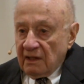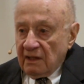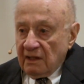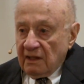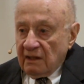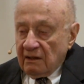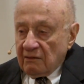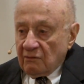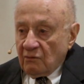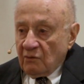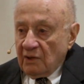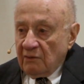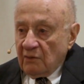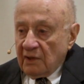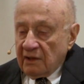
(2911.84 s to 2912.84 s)
And we
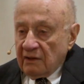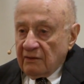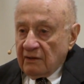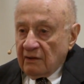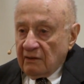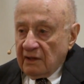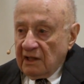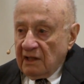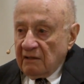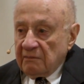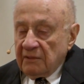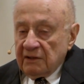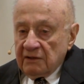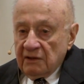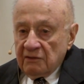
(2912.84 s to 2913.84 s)
went in there and he had
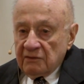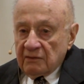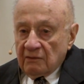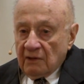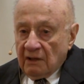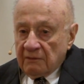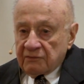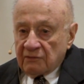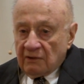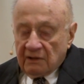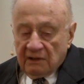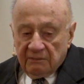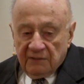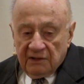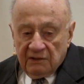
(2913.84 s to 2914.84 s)
been, Armstrong
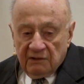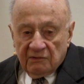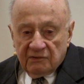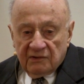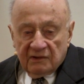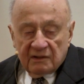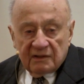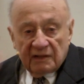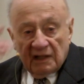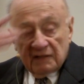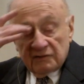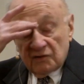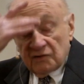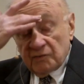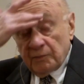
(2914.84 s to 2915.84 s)
had been using it as
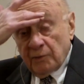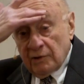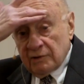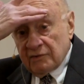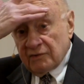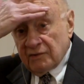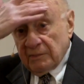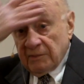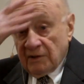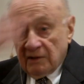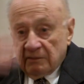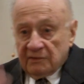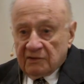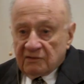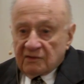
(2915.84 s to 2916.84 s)
a sports
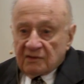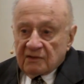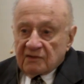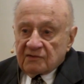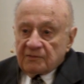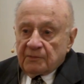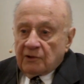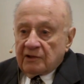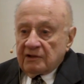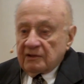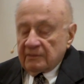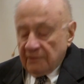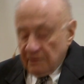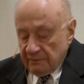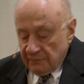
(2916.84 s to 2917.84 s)
department, sporting
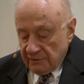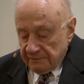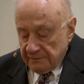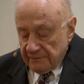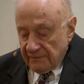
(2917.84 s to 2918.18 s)
department.